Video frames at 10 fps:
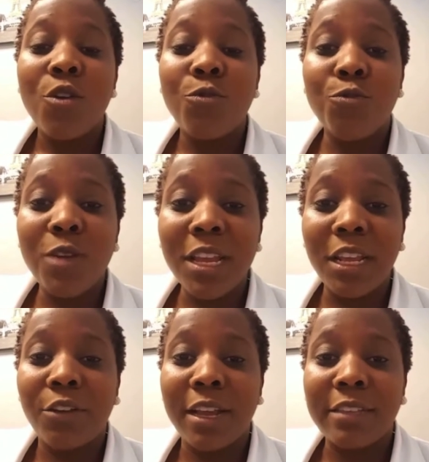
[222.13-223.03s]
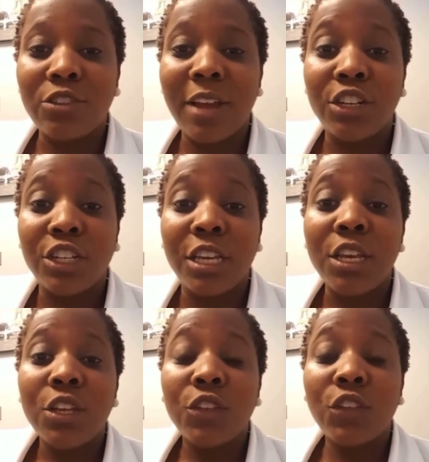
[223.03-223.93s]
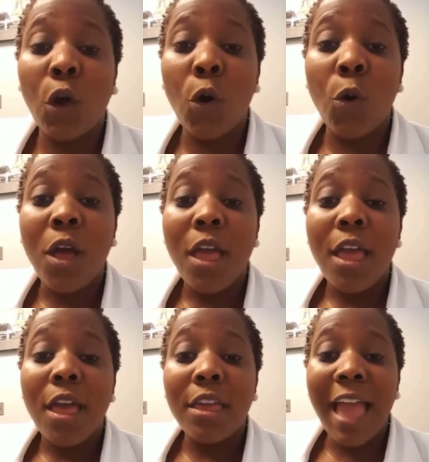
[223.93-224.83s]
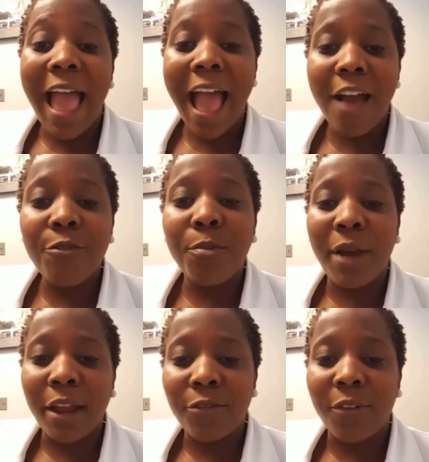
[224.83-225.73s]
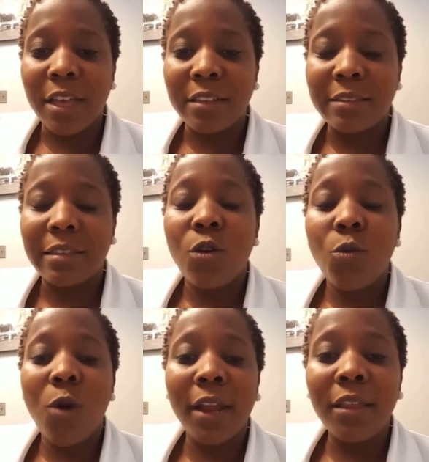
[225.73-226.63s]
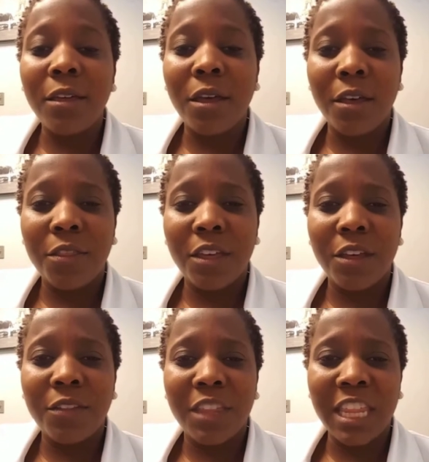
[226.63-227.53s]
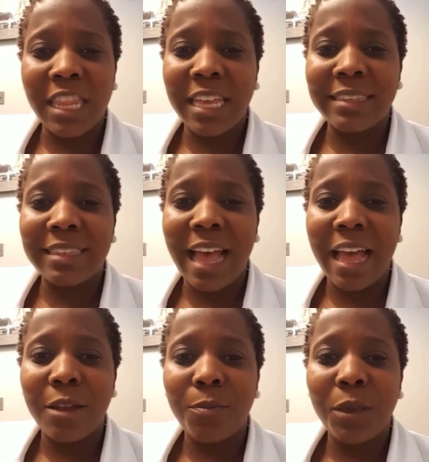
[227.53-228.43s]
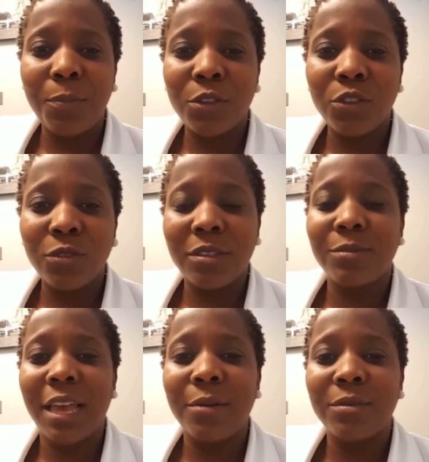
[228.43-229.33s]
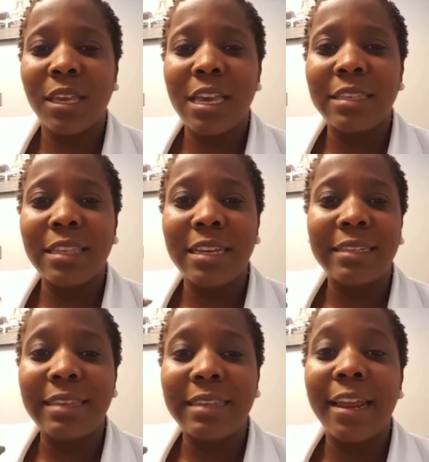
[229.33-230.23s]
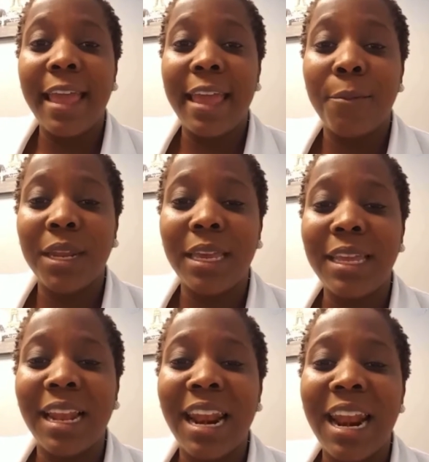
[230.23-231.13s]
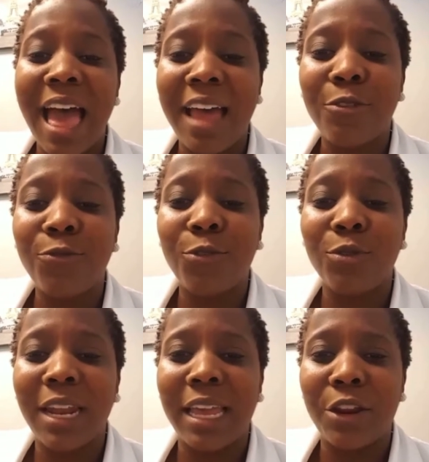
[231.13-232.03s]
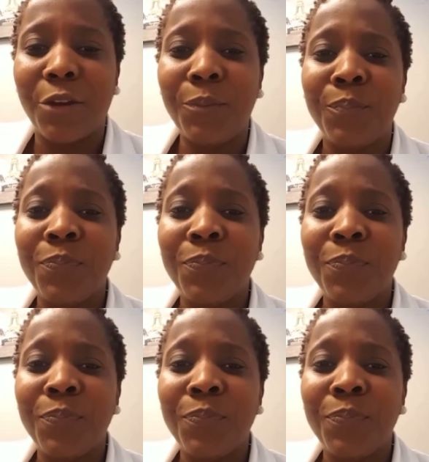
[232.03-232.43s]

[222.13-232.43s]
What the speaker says: Really great strategy. So have breakfast. One of the things that people do sometimes is they decide, hey, I'm going to eat a lot of food later,